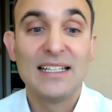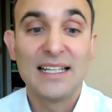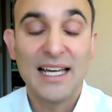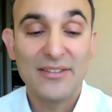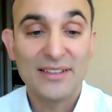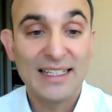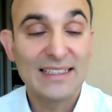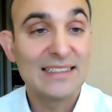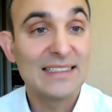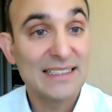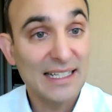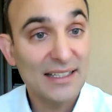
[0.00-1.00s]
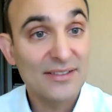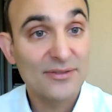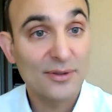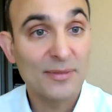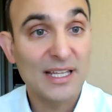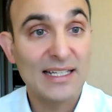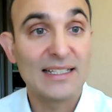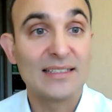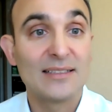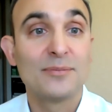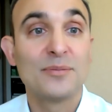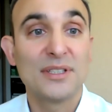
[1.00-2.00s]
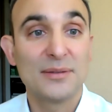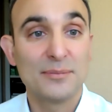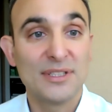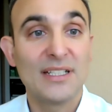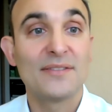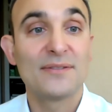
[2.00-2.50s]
haven't had any deaths from that, but